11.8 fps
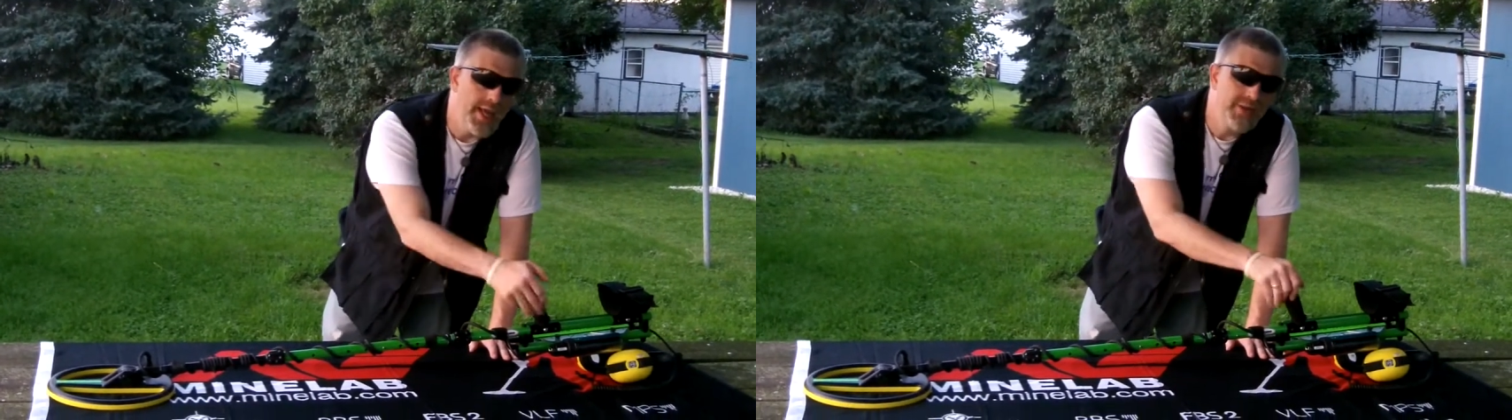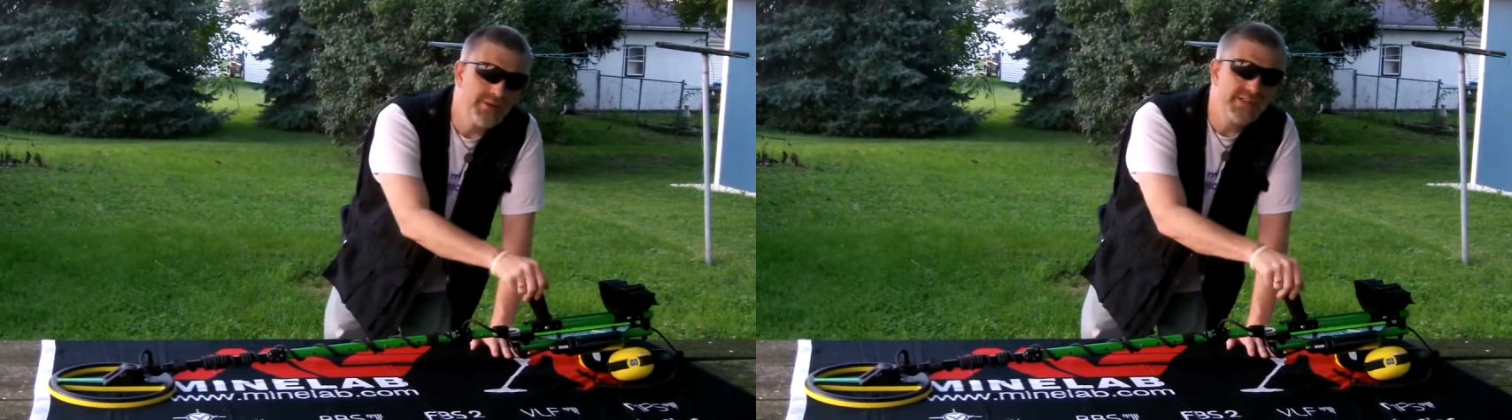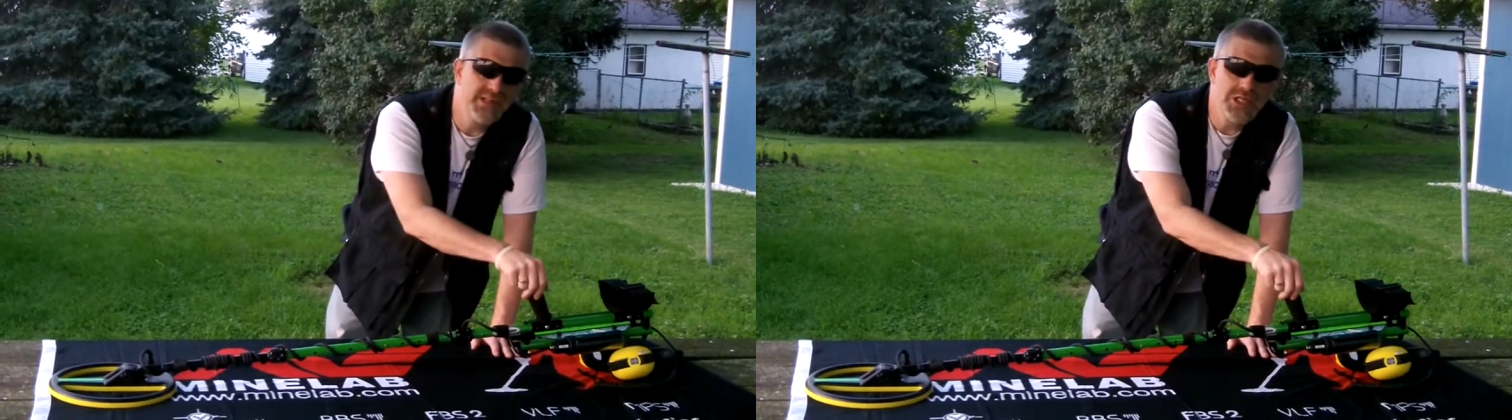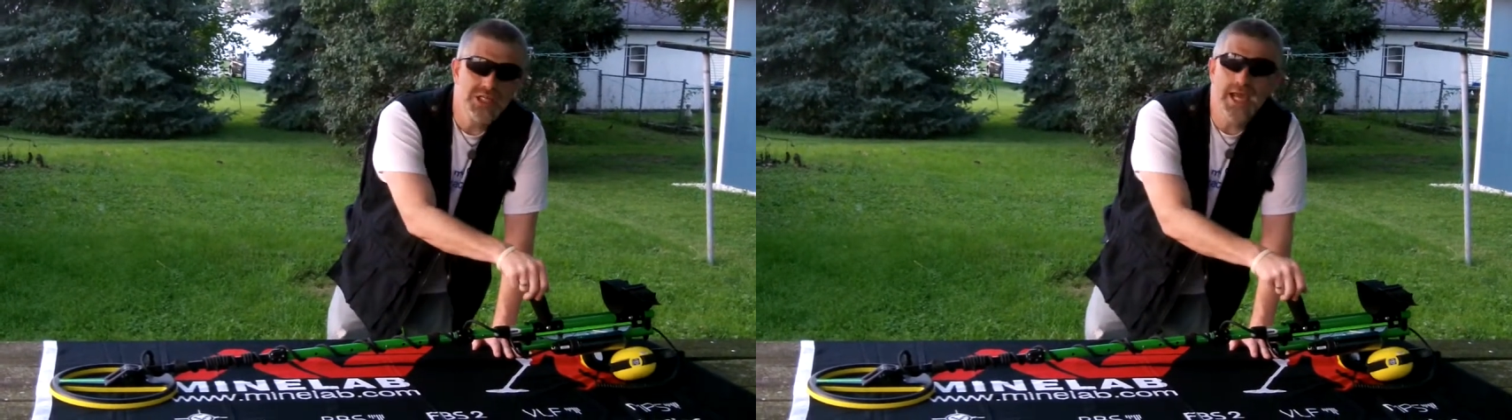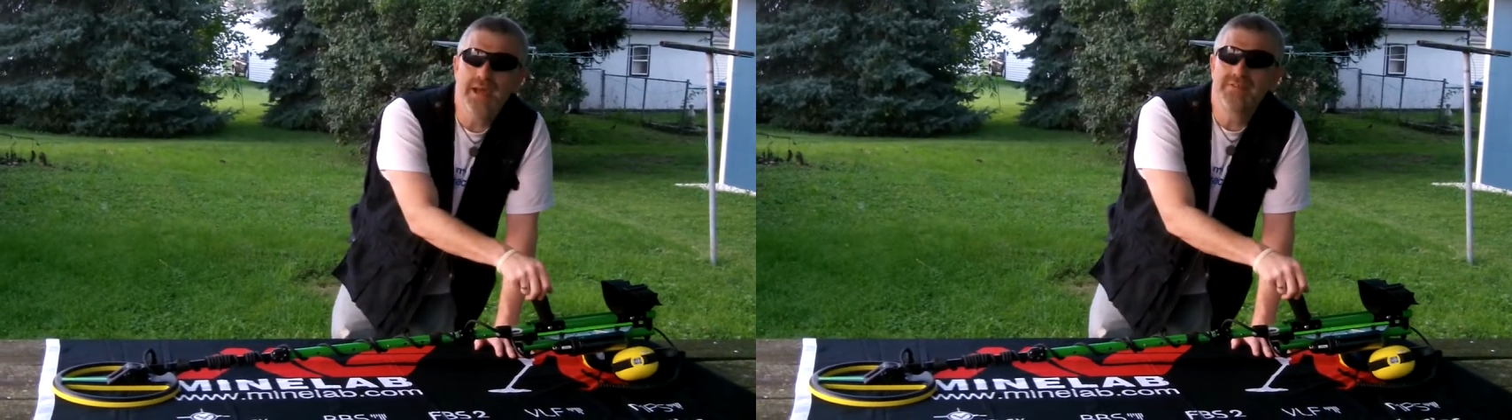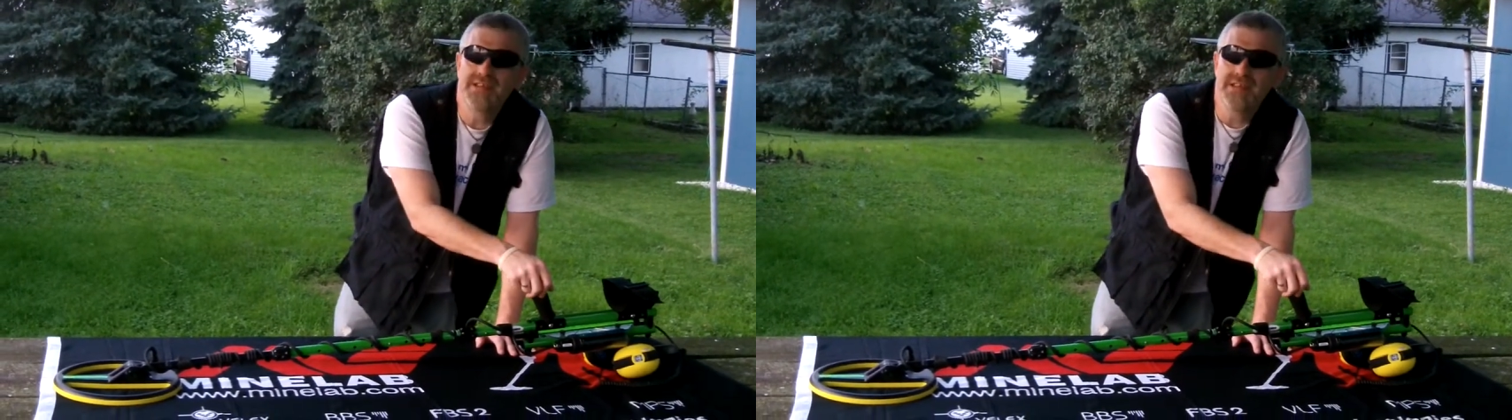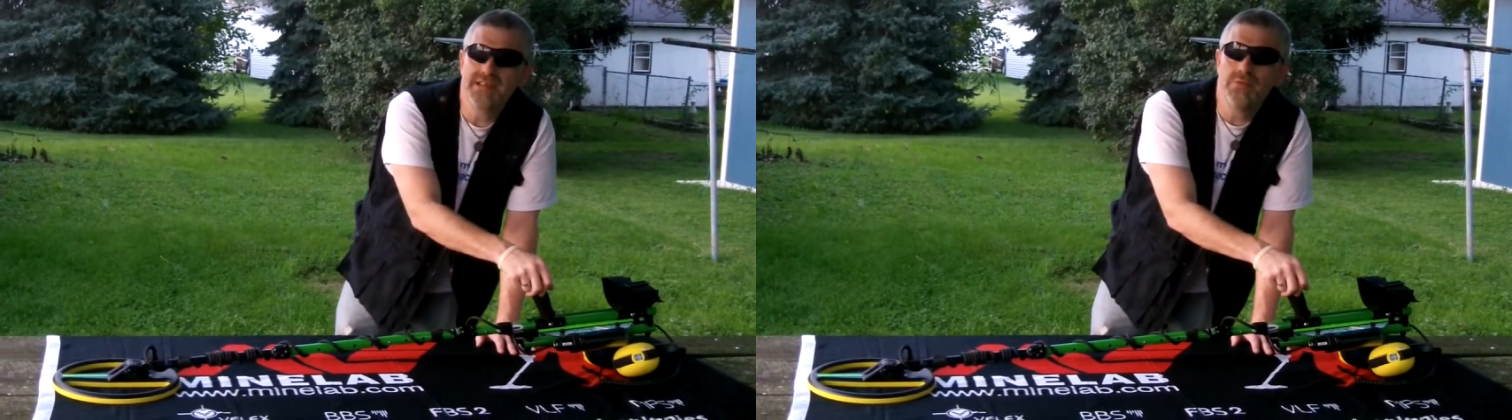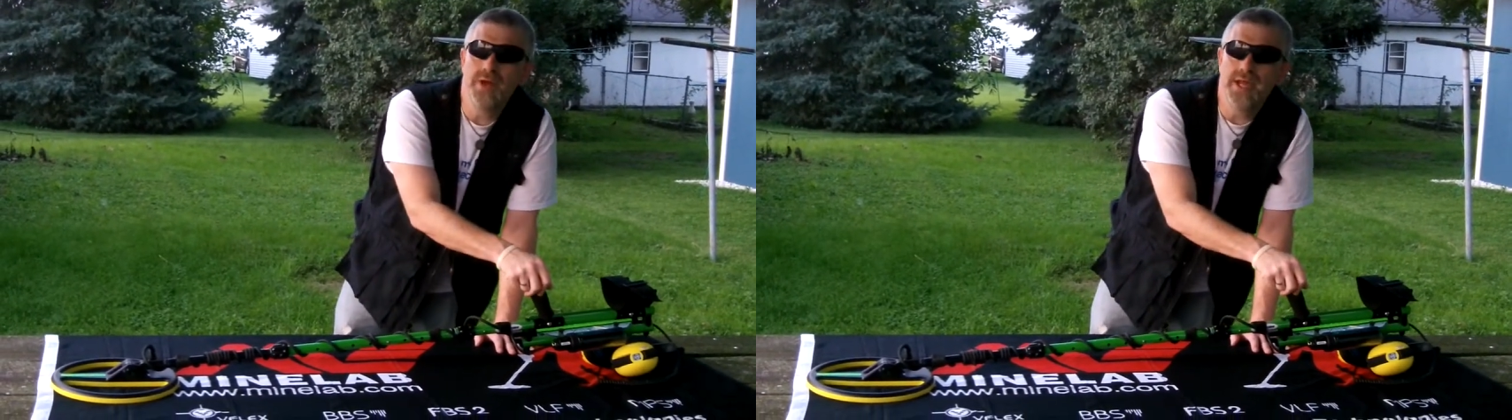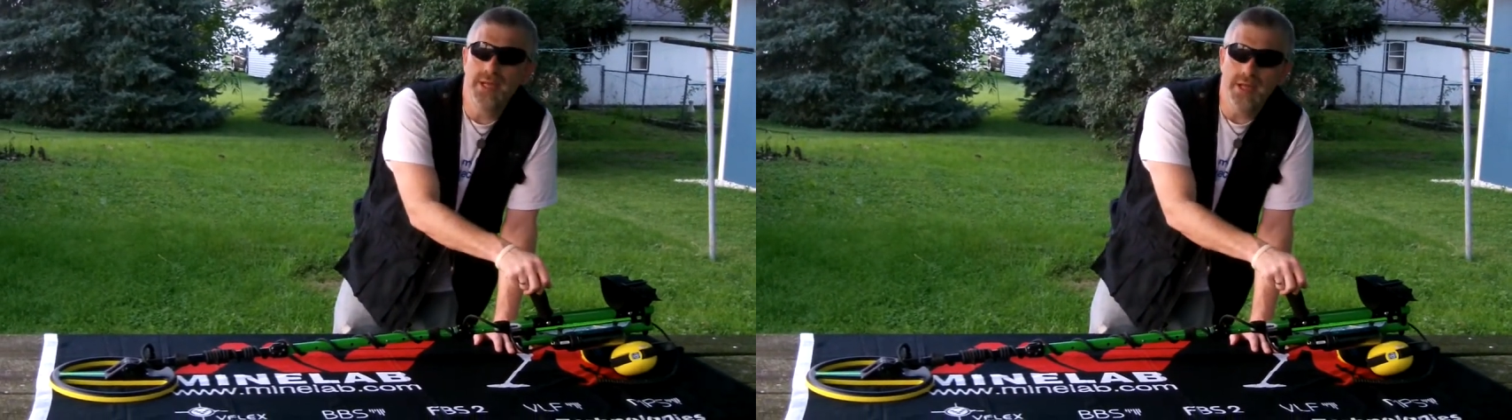Anderson Shafts is
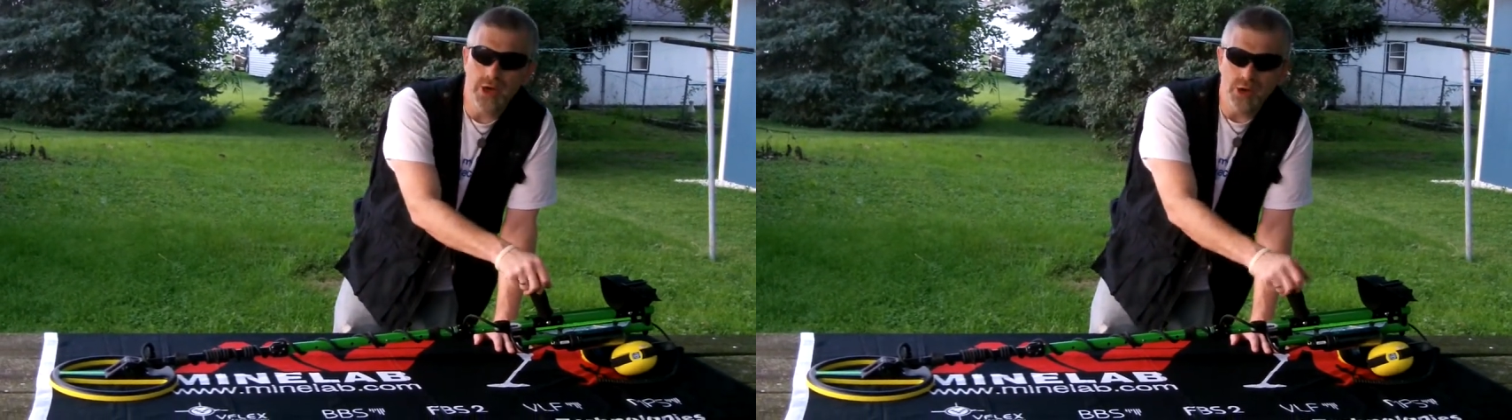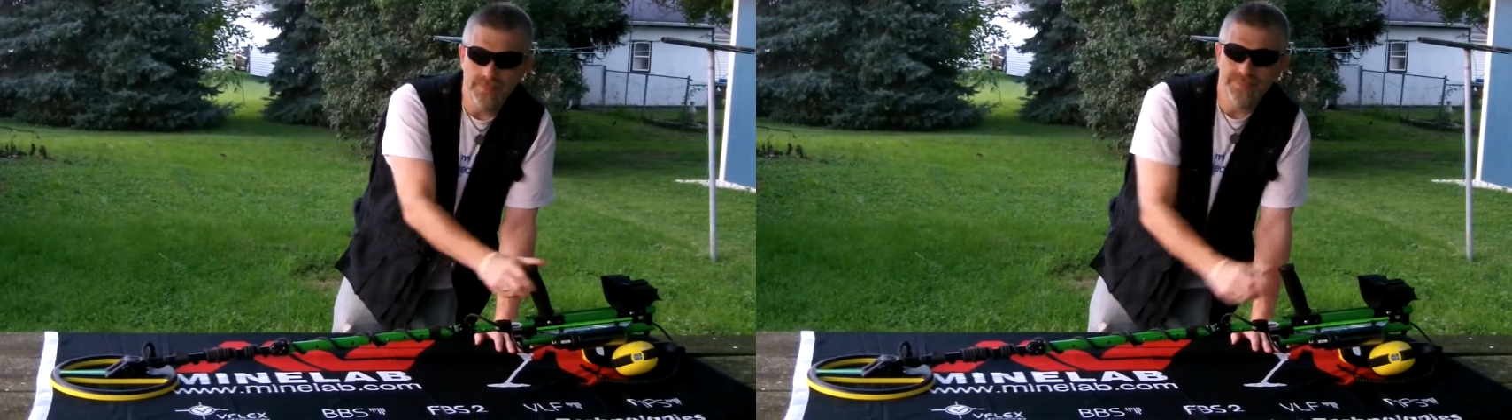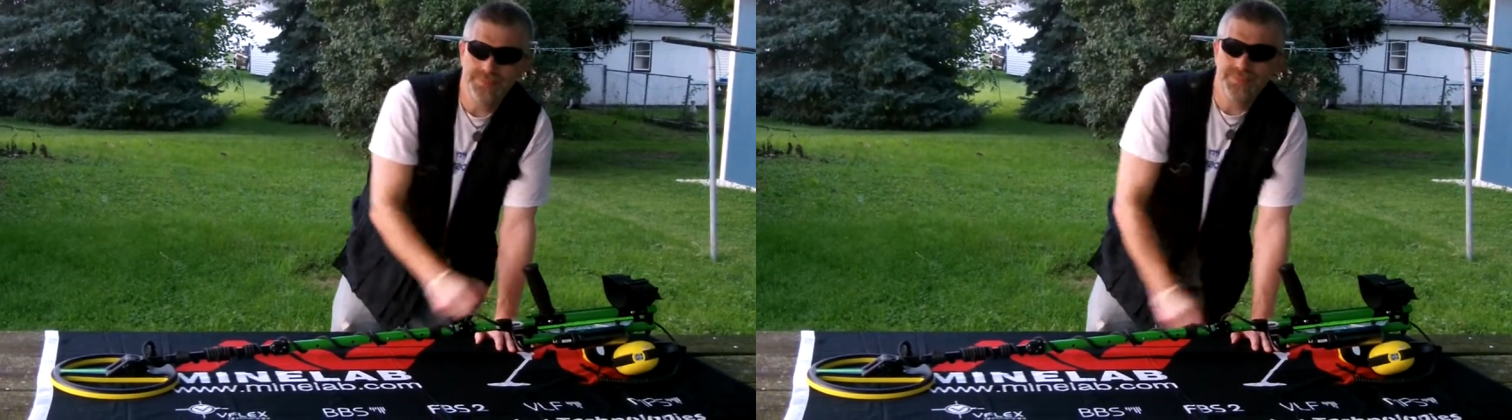the way to go.